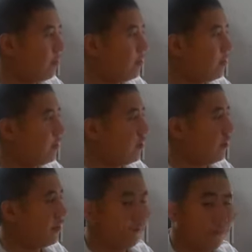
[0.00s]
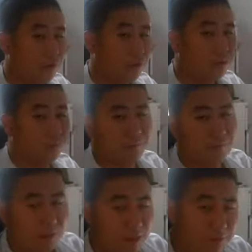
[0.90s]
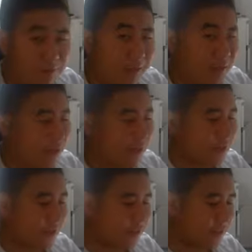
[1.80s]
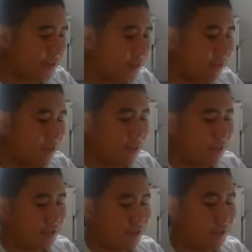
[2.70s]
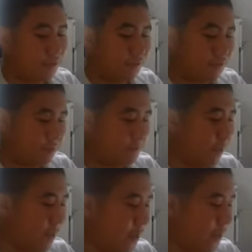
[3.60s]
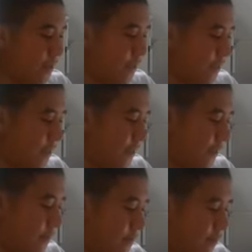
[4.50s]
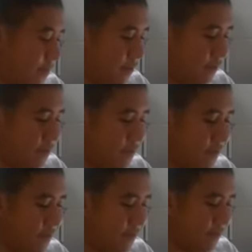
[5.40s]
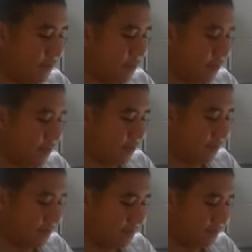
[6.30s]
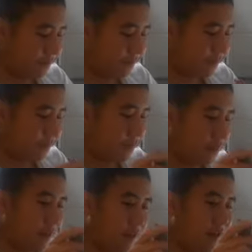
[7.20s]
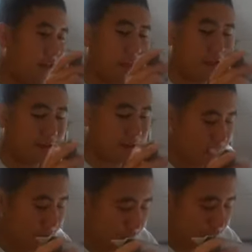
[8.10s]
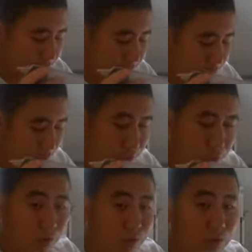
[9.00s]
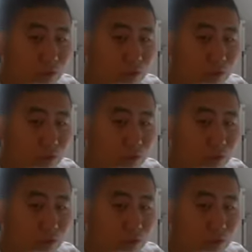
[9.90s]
Basically a duck named after the James Bond film. And maybe these ducks are secret agents or spies, aren't they? They always do that every winter.